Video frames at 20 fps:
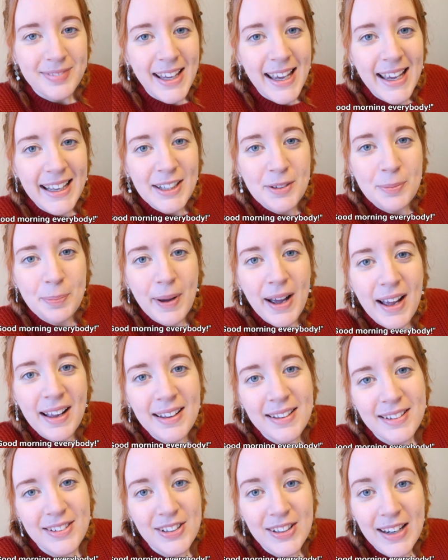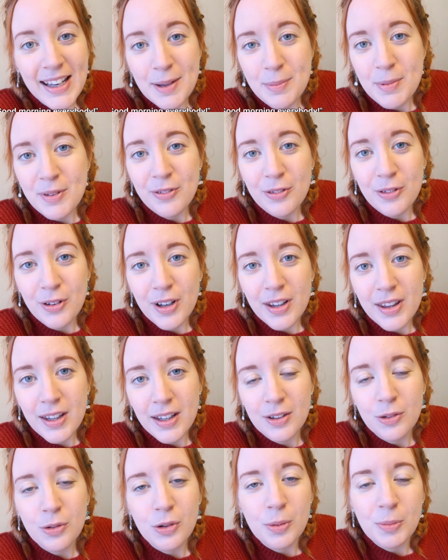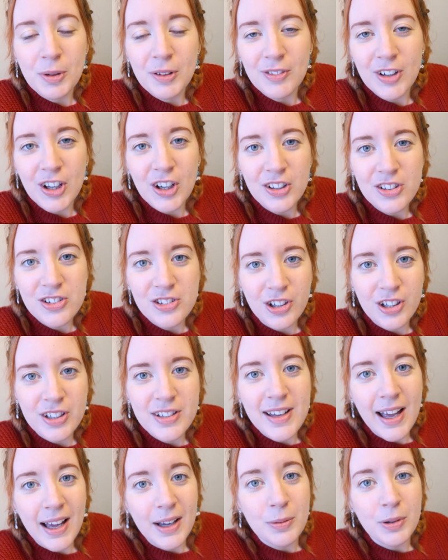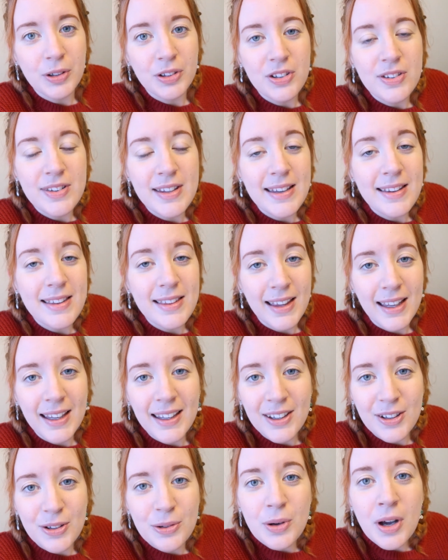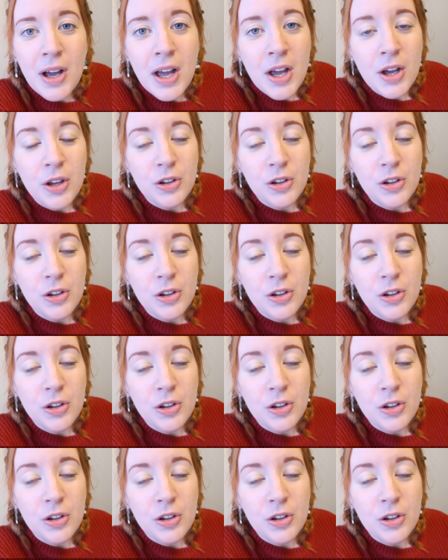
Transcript: Hey allihopa! Today before the normal vlog starts I want to say thank you